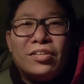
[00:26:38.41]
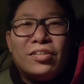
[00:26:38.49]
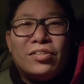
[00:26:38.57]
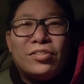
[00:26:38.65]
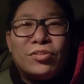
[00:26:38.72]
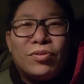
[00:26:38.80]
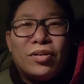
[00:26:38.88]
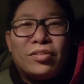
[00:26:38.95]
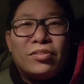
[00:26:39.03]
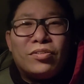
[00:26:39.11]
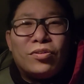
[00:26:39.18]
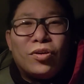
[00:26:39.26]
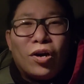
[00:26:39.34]
so that
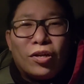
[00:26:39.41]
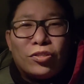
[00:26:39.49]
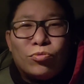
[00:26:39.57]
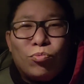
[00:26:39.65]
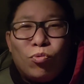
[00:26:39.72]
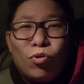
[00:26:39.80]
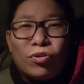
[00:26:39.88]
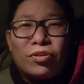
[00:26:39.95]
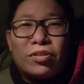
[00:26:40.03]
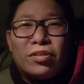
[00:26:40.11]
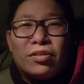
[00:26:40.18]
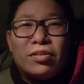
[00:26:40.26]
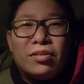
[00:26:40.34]
God's
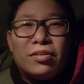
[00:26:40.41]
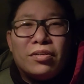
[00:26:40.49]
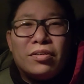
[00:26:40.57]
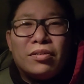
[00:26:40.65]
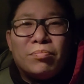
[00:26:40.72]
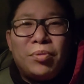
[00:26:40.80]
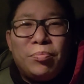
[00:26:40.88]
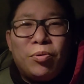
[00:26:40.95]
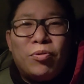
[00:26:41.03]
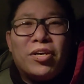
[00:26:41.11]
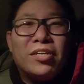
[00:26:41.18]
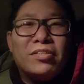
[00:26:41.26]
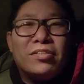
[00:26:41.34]
work people
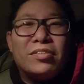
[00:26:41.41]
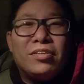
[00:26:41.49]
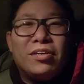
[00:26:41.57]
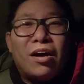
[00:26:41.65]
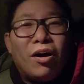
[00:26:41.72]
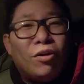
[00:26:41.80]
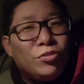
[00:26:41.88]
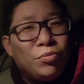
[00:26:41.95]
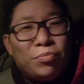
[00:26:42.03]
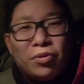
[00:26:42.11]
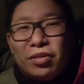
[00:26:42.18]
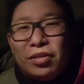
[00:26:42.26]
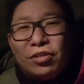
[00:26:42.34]
can see.
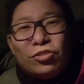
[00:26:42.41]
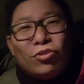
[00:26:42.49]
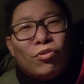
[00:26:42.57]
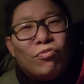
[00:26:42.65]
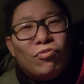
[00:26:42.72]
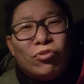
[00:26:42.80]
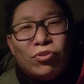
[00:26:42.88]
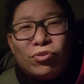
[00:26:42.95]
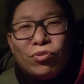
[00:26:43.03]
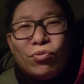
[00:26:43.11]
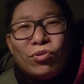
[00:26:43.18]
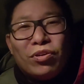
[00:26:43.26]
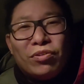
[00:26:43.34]
Ultimately, it's all for the
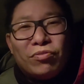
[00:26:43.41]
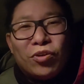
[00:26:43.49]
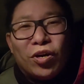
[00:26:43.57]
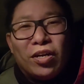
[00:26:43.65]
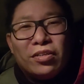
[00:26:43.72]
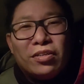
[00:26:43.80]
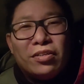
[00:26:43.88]
glory of God.